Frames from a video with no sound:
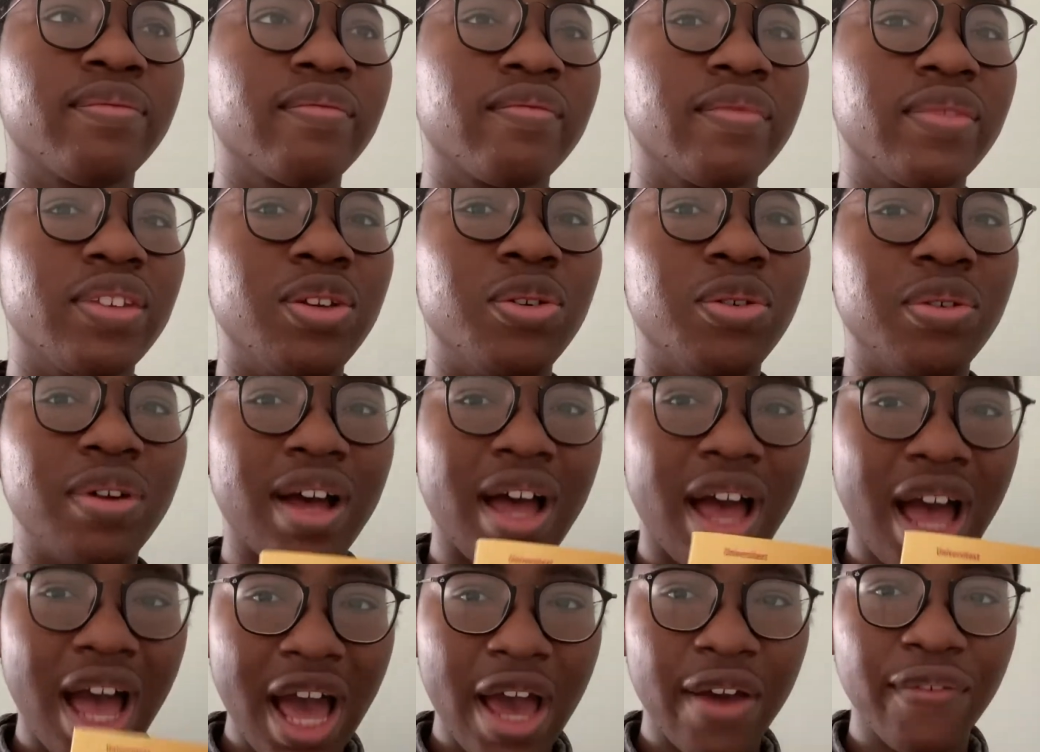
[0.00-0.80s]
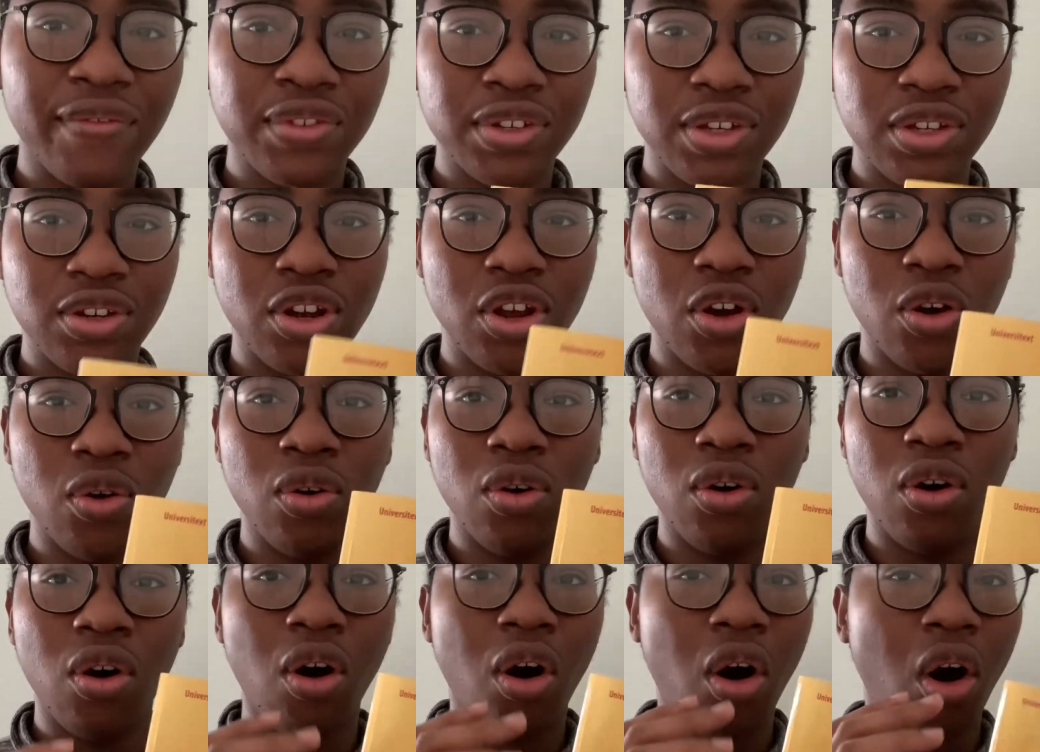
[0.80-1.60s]
You don't have to know
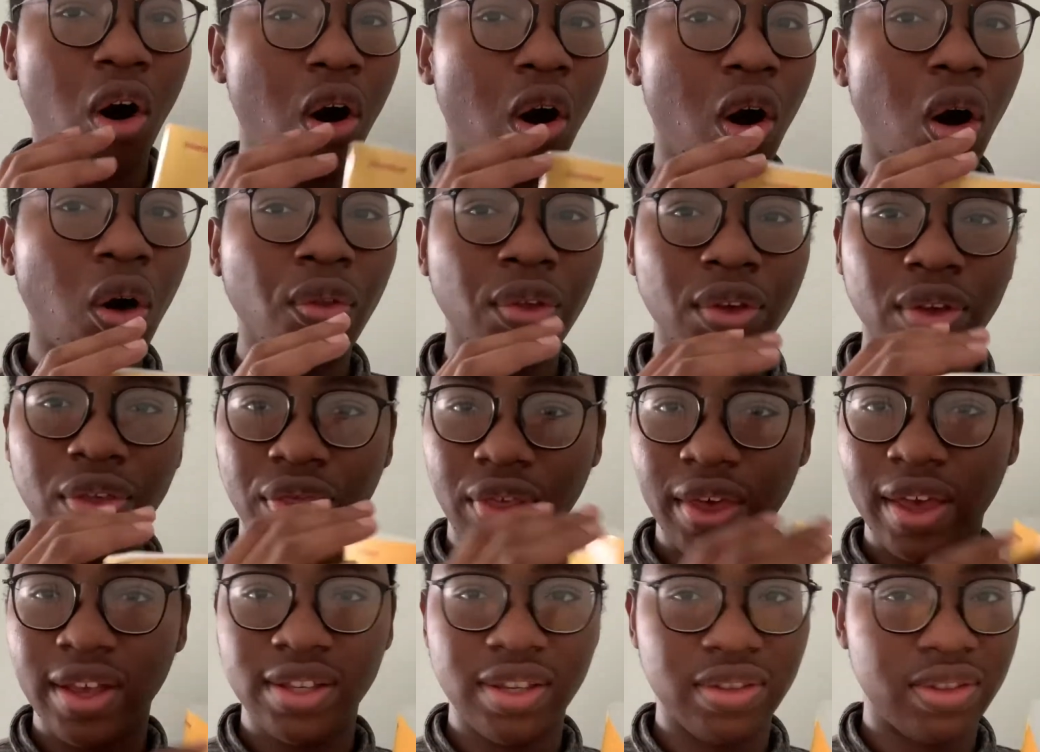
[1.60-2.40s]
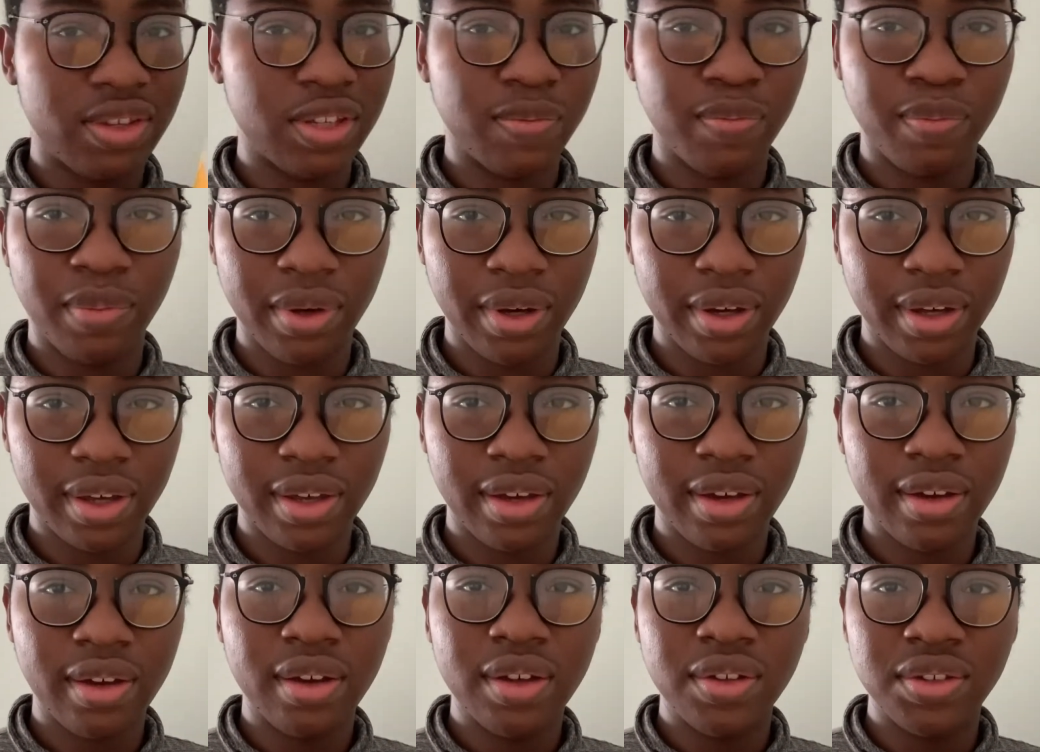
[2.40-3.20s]
all the things in this book
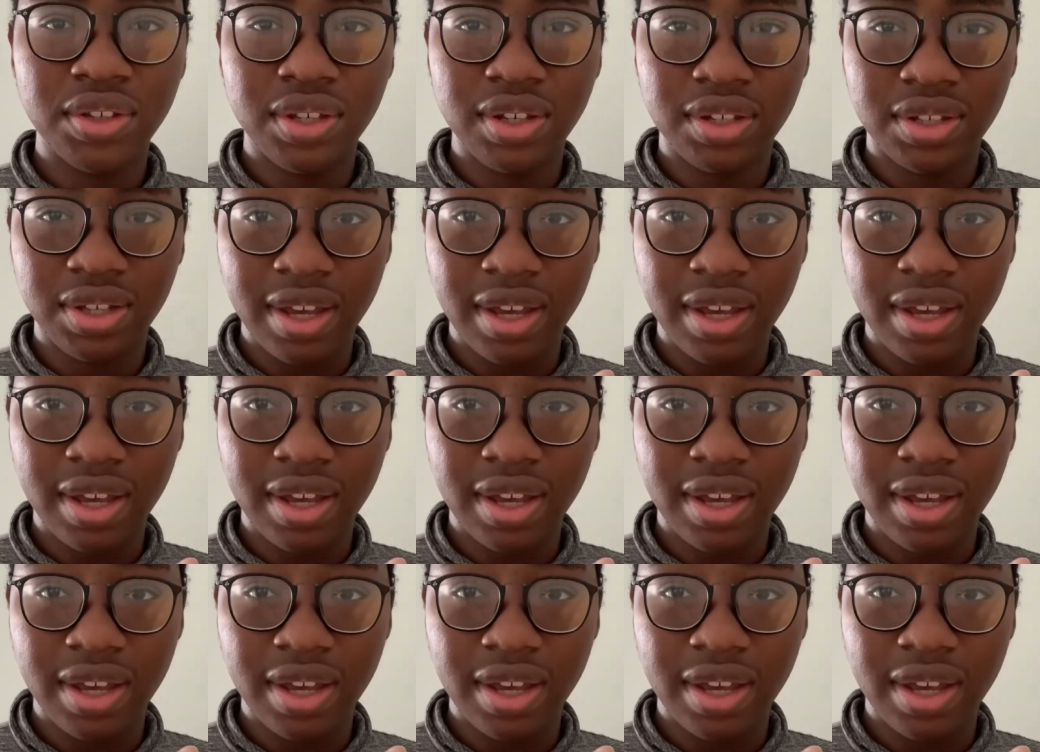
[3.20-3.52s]
to